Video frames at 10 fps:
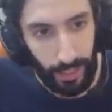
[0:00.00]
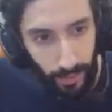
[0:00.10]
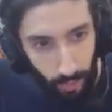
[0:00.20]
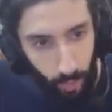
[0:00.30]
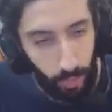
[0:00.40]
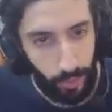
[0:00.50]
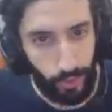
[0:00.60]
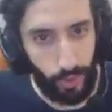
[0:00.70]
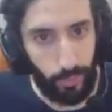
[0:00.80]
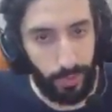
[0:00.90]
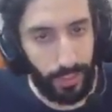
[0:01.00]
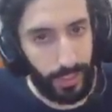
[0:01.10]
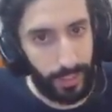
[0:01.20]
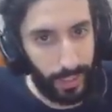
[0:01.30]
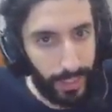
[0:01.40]
in your wardrobe.
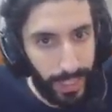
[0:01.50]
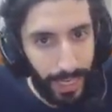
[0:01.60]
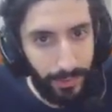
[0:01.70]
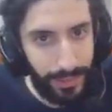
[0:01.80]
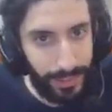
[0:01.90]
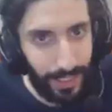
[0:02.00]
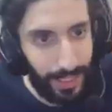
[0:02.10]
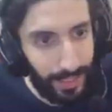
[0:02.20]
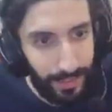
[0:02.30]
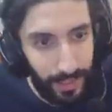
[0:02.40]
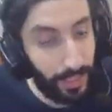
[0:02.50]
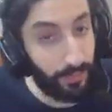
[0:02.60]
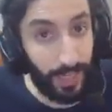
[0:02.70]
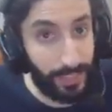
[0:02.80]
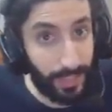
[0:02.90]
It counts not
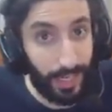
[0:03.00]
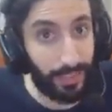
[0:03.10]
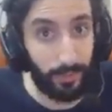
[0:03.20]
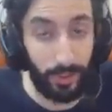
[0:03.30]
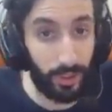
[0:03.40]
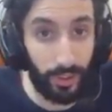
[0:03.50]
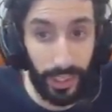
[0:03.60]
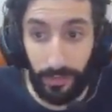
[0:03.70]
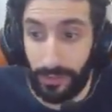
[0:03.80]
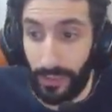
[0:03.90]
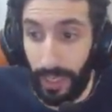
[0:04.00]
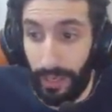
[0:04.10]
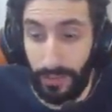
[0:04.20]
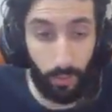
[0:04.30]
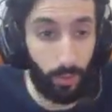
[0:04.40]
even as an item, it's just counted
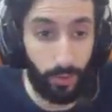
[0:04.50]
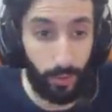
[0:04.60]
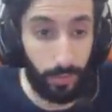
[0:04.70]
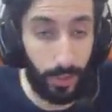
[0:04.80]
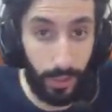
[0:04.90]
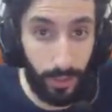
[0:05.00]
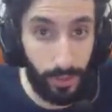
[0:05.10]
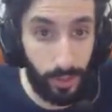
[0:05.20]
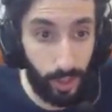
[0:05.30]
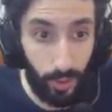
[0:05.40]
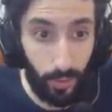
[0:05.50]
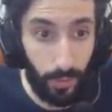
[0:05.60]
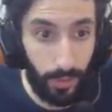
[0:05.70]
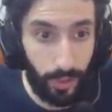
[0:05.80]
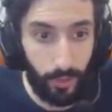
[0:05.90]
as a wardrobe. So
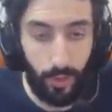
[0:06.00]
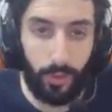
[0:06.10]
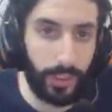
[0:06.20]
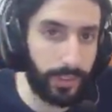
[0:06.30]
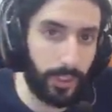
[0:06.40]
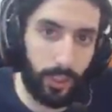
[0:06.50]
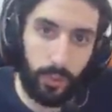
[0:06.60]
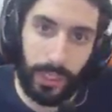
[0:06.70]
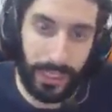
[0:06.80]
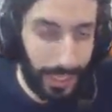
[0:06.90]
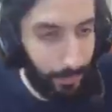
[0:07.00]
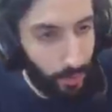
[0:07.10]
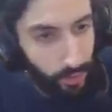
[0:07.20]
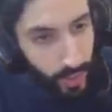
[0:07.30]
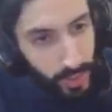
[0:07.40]
you don't need to go to a
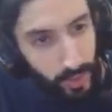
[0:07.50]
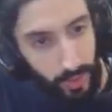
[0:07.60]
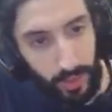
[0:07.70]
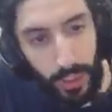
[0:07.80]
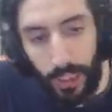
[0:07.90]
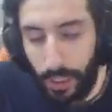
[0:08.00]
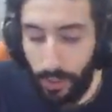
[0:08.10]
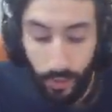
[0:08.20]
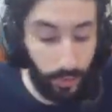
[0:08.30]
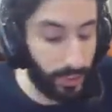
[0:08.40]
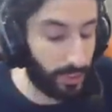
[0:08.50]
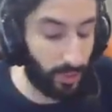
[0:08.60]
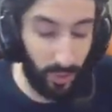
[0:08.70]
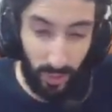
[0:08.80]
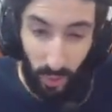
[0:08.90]
glamour dresser. You don't need to
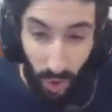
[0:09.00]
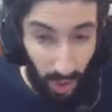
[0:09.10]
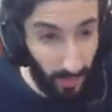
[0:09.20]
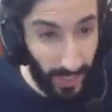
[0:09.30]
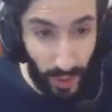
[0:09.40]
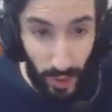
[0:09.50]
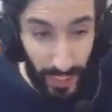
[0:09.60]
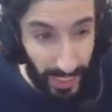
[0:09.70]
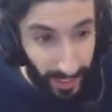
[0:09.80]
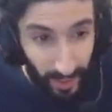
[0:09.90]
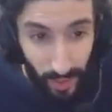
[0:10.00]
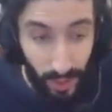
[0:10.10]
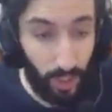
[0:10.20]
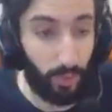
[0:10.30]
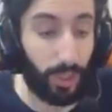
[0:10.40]
go through all that shenanigans.
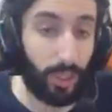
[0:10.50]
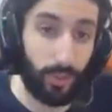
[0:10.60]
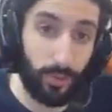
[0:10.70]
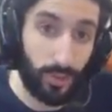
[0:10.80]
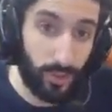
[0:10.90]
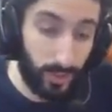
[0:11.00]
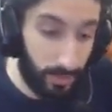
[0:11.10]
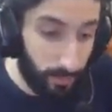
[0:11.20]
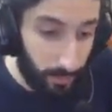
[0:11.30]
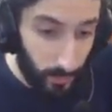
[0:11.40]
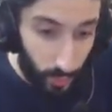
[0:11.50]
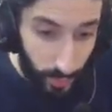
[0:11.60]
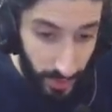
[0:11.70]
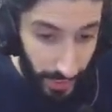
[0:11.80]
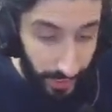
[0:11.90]
No, you just you
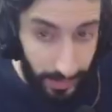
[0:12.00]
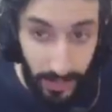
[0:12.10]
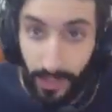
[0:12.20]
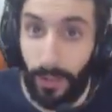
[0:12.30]
get it,